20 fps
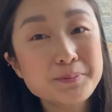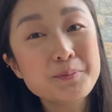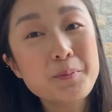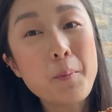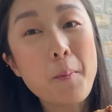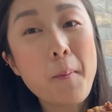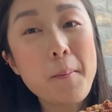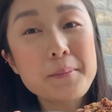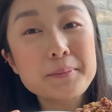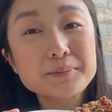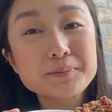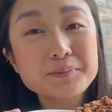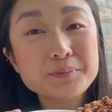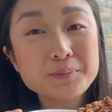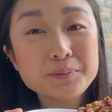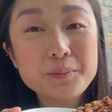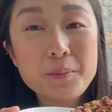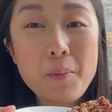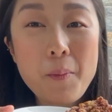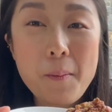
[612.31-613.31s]
it too,
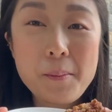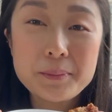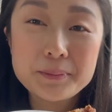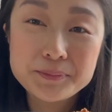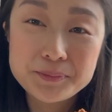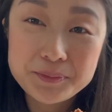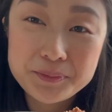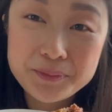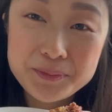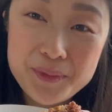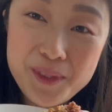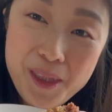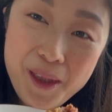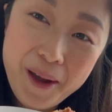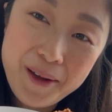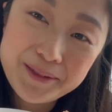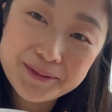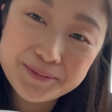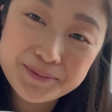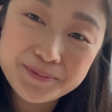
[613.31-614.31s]
please leave me a comment
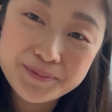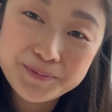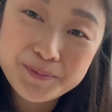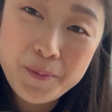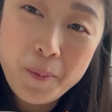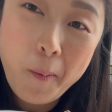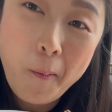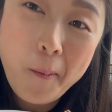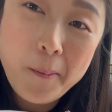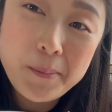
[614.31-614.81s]
below. I'll